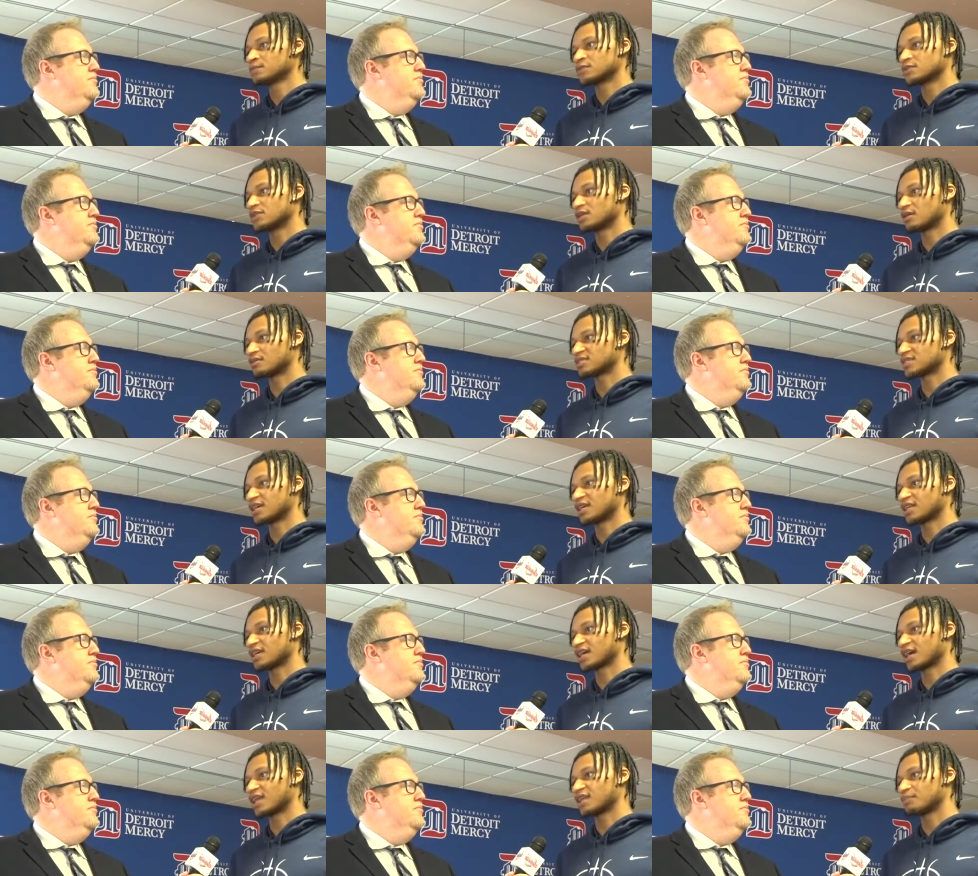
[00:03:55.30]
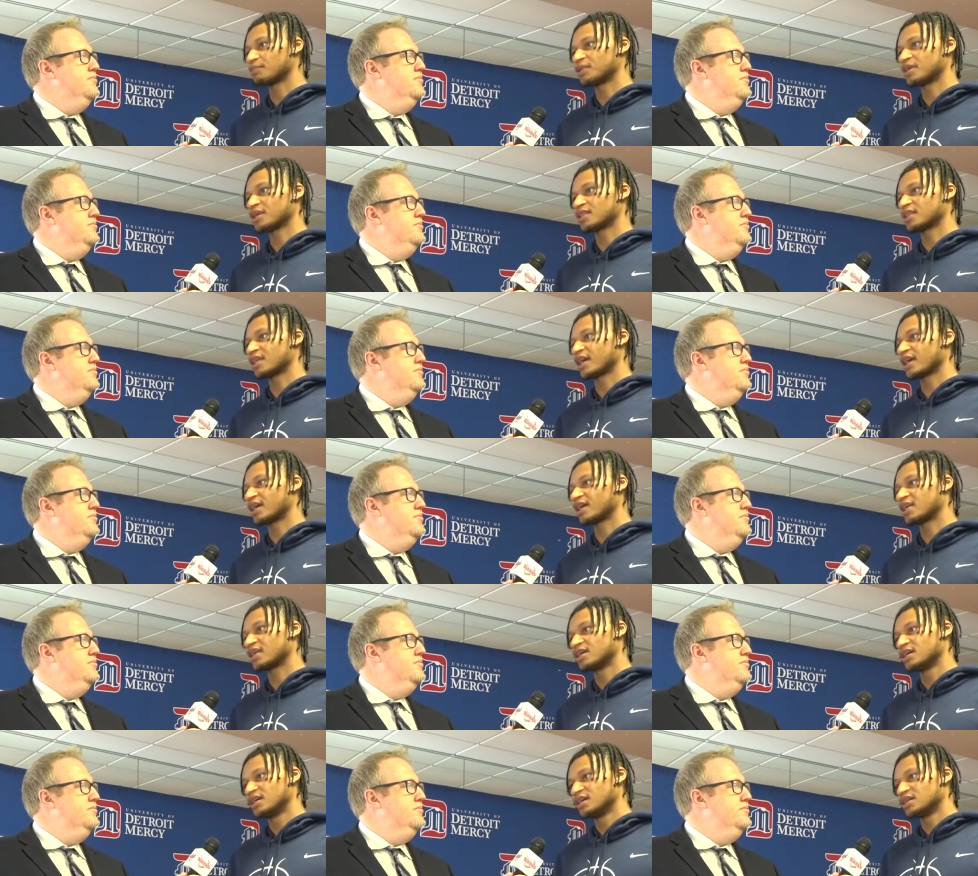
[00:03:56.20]
Speaker 1: you know what I'm saying? And kind of being that
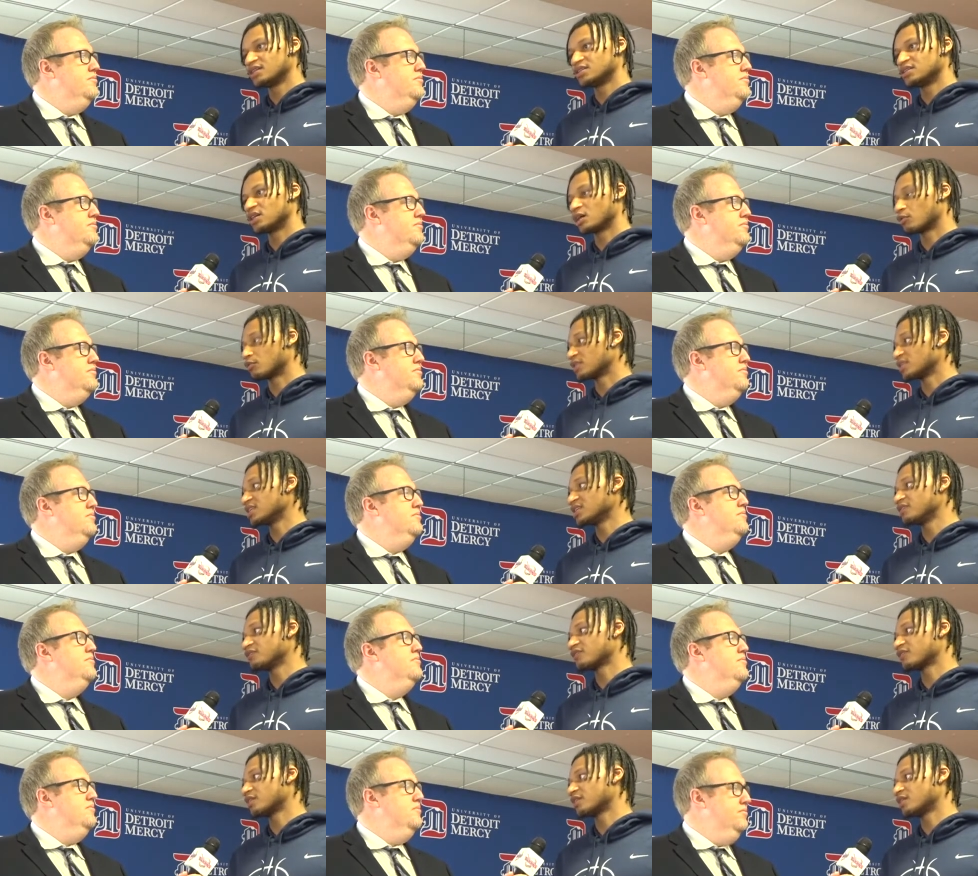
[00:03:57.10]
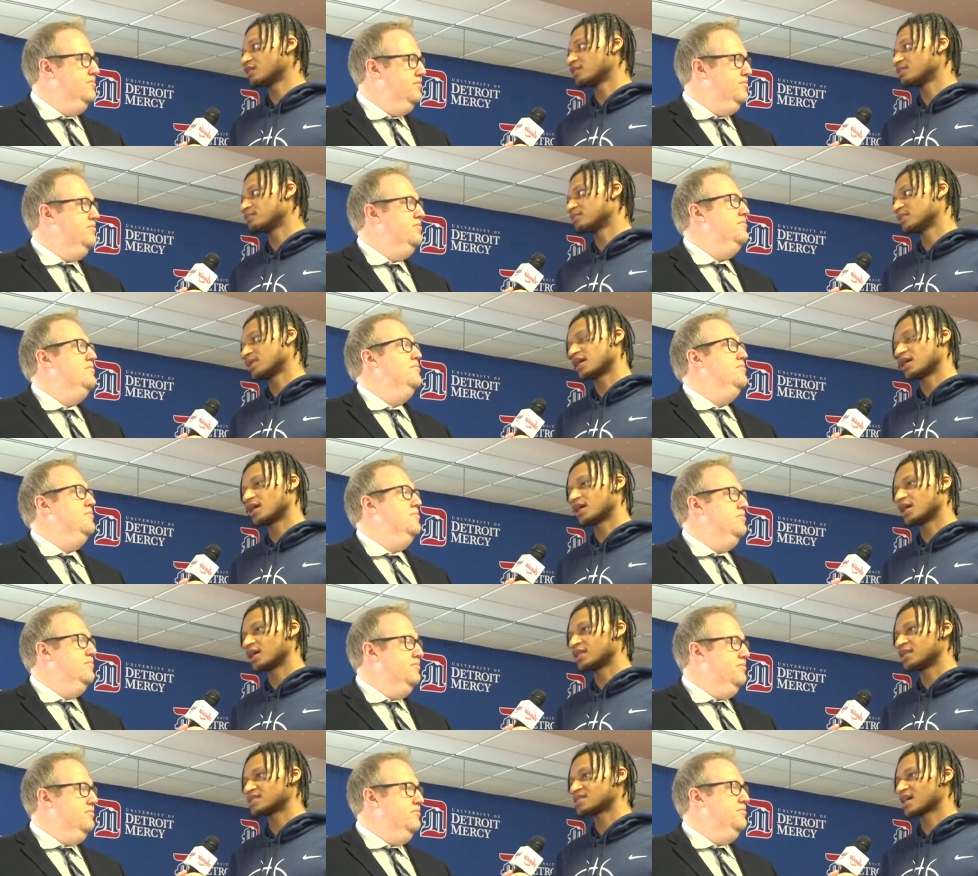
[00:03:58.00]
you know relief for him uh,
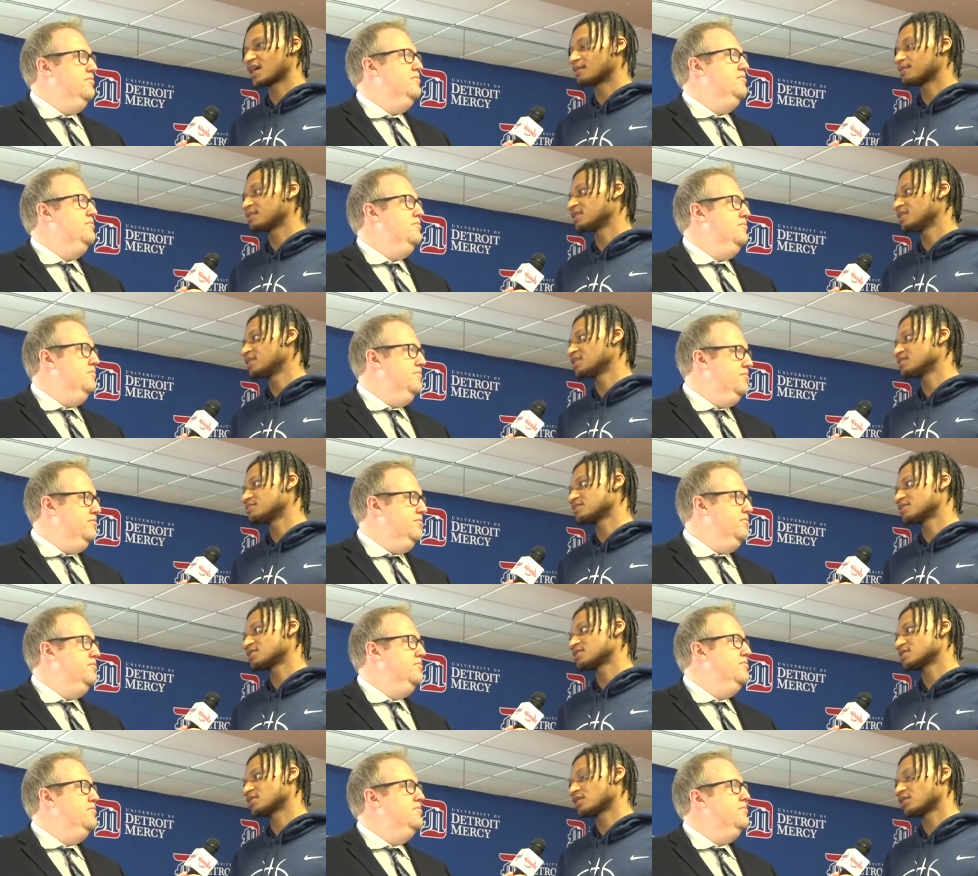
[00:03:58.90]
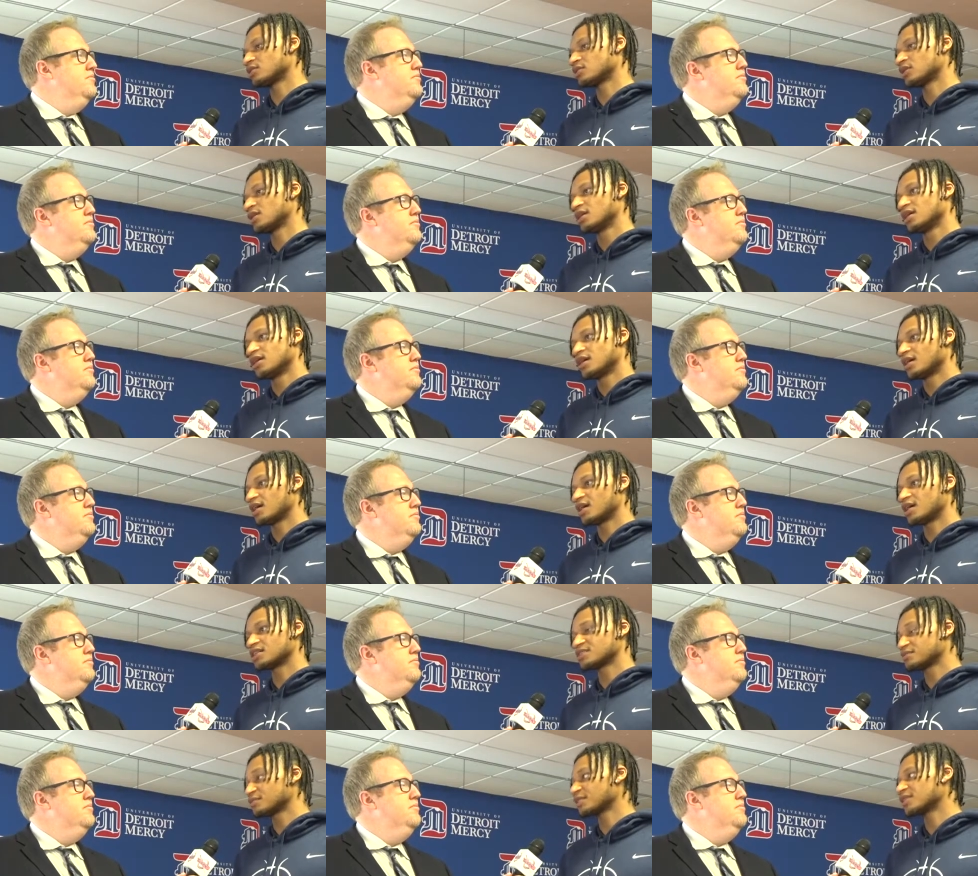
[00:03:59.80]
anytime he needs me. So I know that uh,
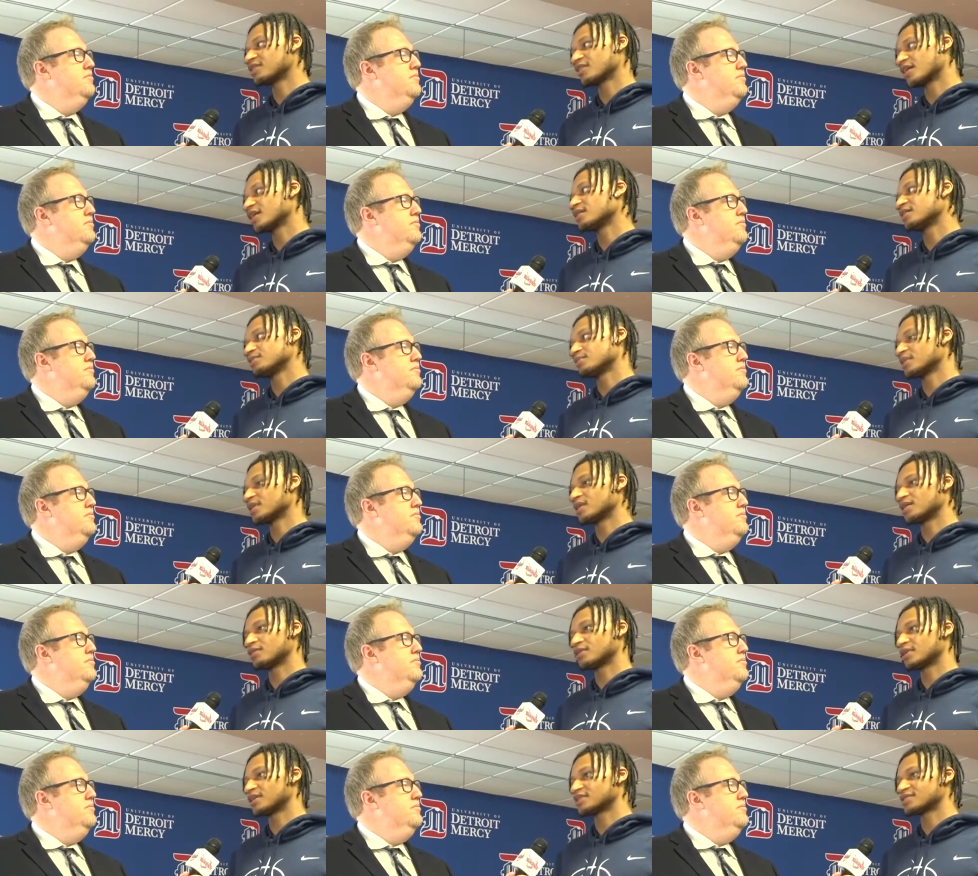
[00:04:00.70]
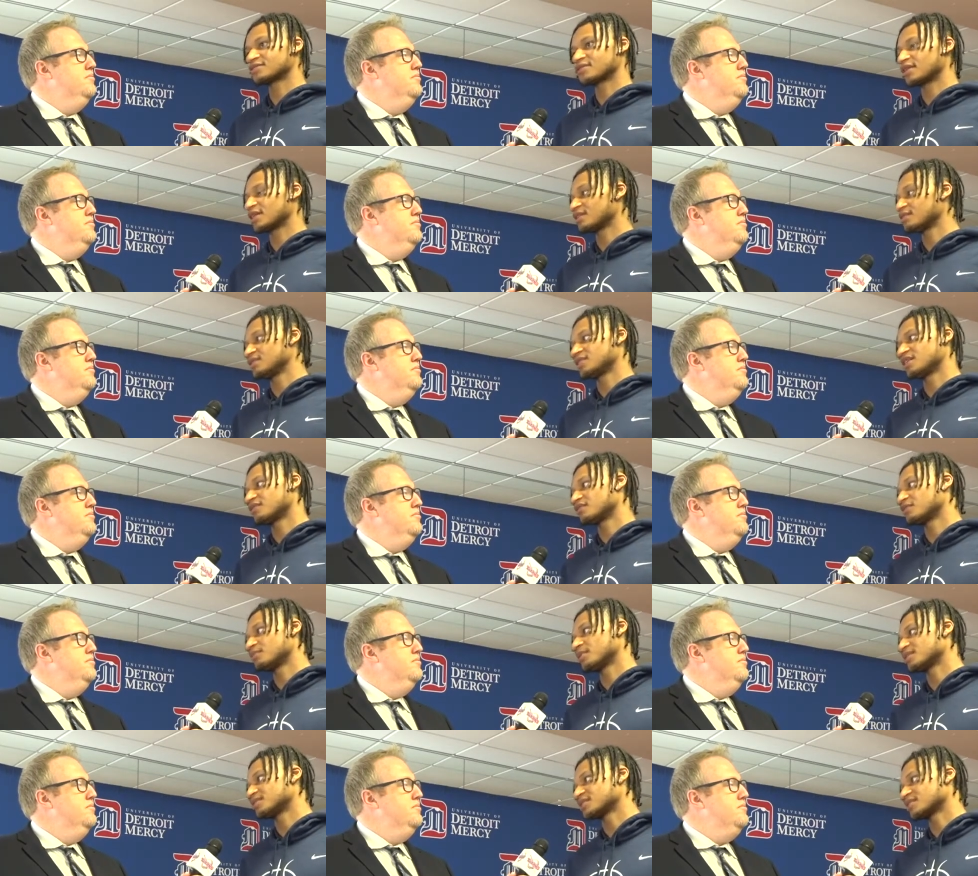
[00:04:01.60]
education system, like we talk about, um,
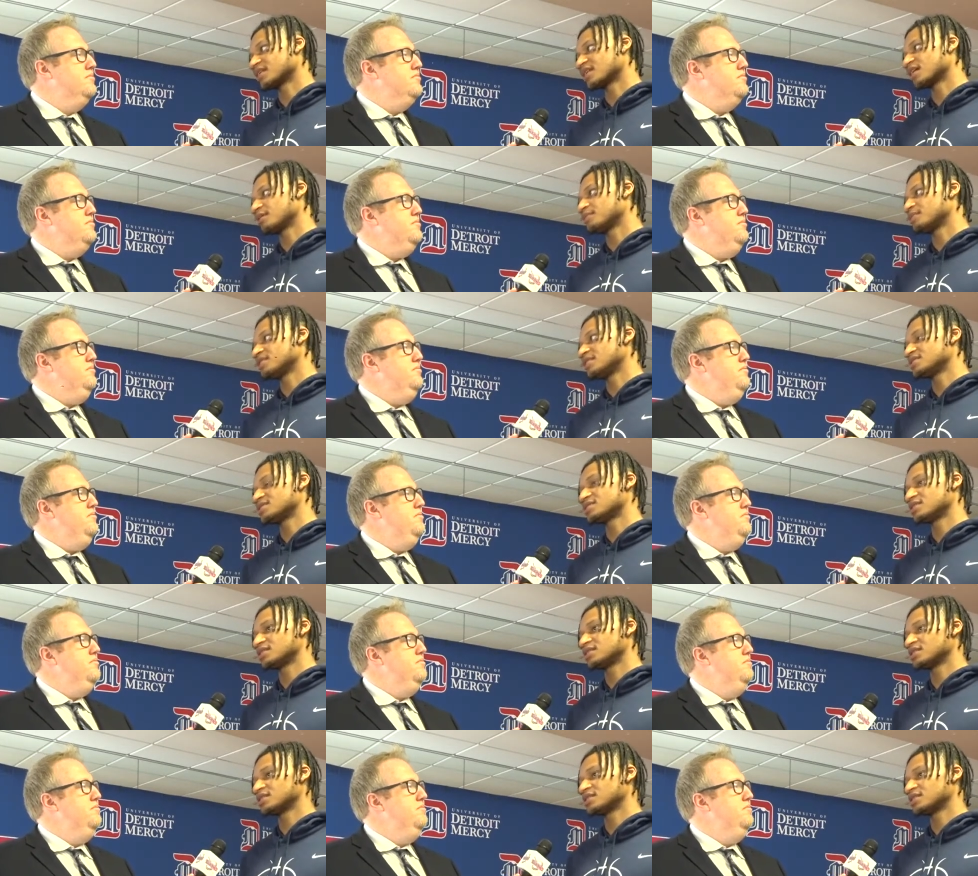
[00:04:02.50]
makes the game easy